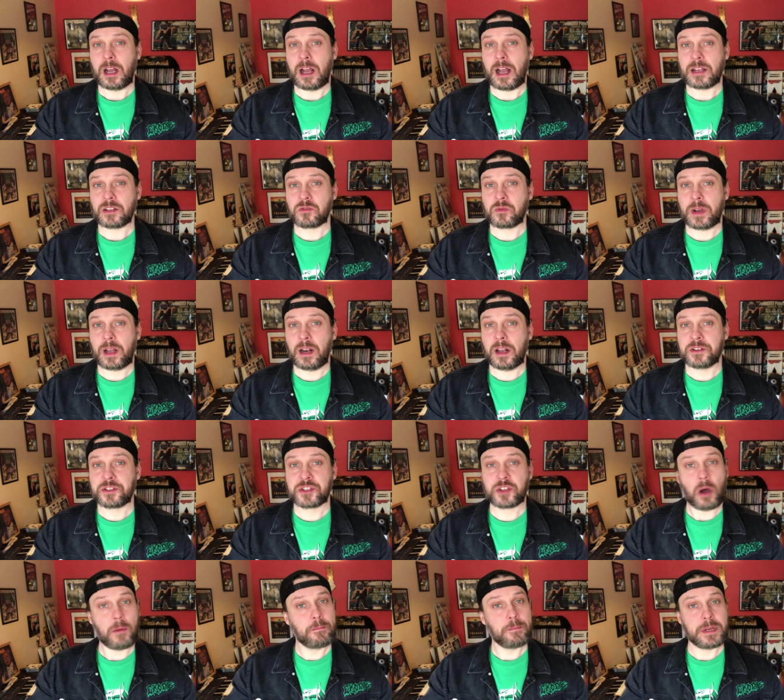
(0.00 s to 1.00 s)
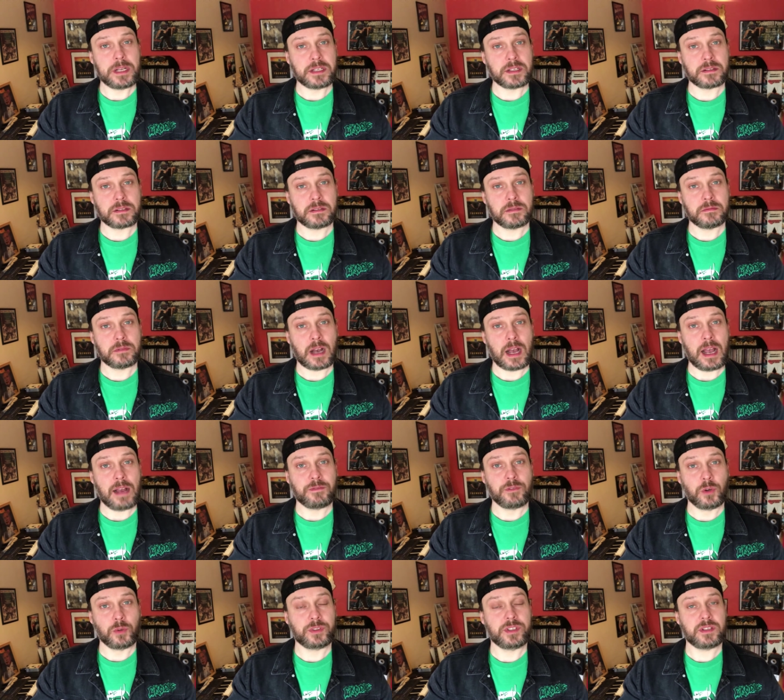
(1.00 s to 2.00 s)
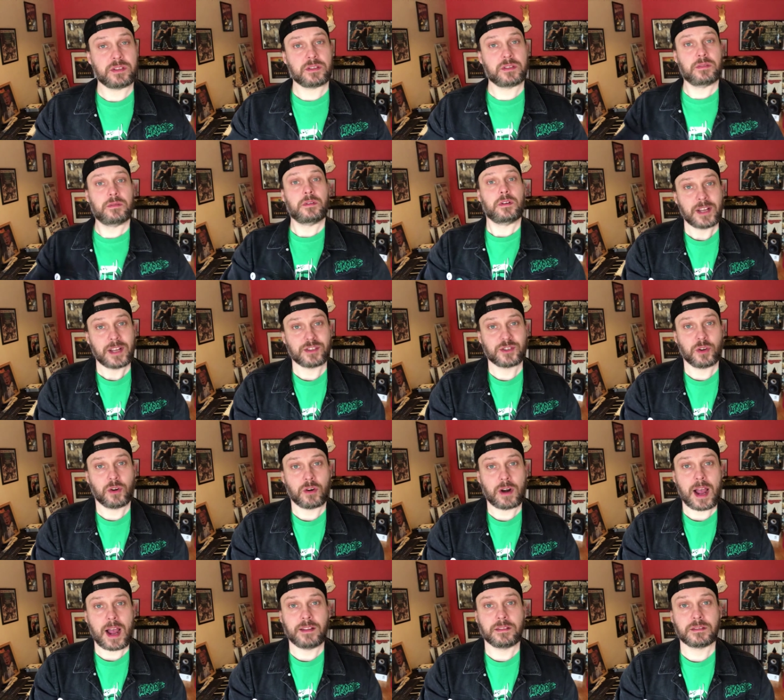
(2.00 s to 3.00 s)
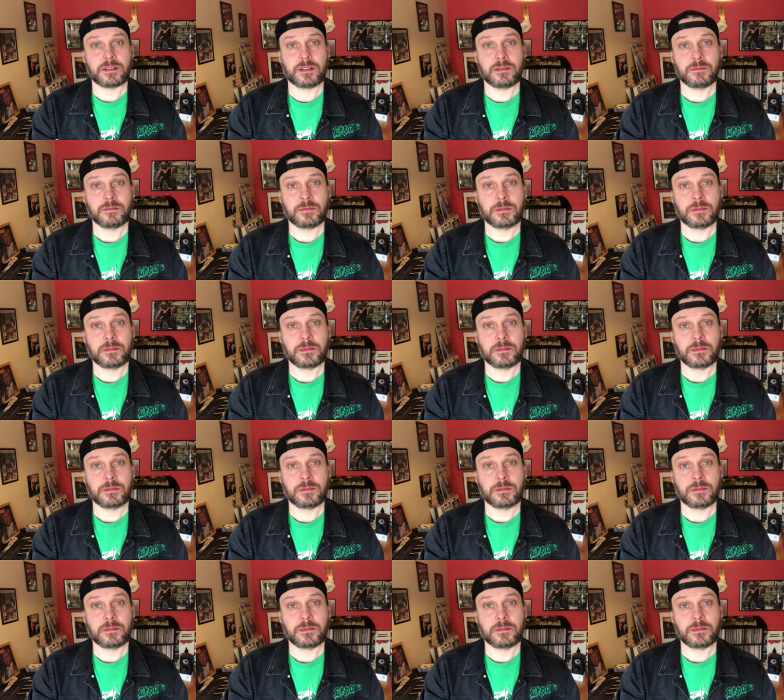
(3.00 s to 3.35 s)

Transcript: as well as zombies, I have noticed. That's all right.